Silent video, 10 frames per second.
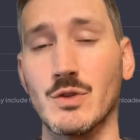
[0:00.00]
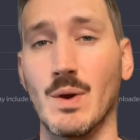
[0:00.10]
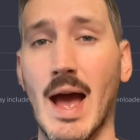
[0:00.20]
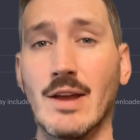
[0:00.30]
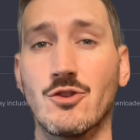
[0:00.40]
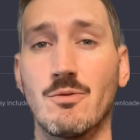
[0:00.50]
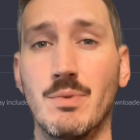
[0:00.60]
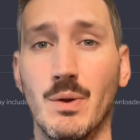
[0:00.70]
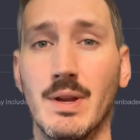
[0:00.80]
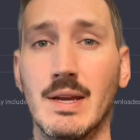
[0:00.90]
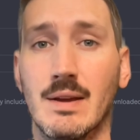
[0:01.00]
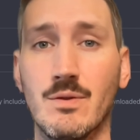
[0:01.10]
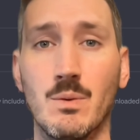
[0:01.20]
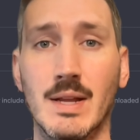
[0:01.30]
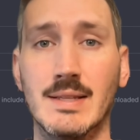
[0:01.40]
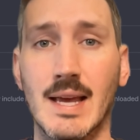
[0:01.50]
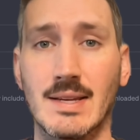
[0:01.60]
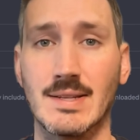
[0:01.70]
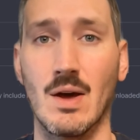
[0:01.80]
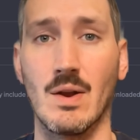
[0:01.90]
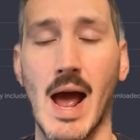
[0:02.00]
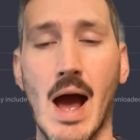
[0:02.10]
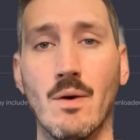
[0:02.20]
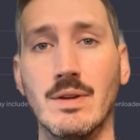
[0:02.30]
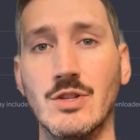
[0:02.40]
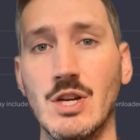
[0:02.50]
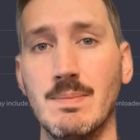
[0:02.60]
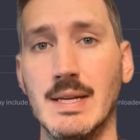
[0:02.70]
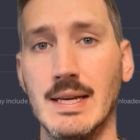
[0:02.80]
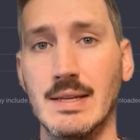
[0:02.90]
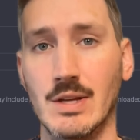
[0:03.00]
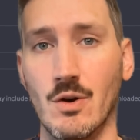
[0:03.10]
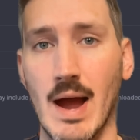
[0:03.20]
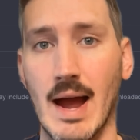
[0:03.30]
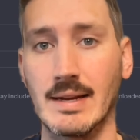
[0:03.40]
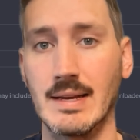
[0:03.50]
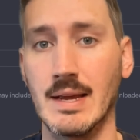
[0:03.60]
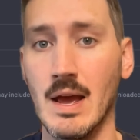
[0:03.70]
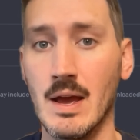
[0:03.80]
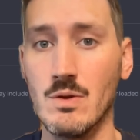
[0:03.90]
So as you're building, if you want to test out how the GPT is interacting,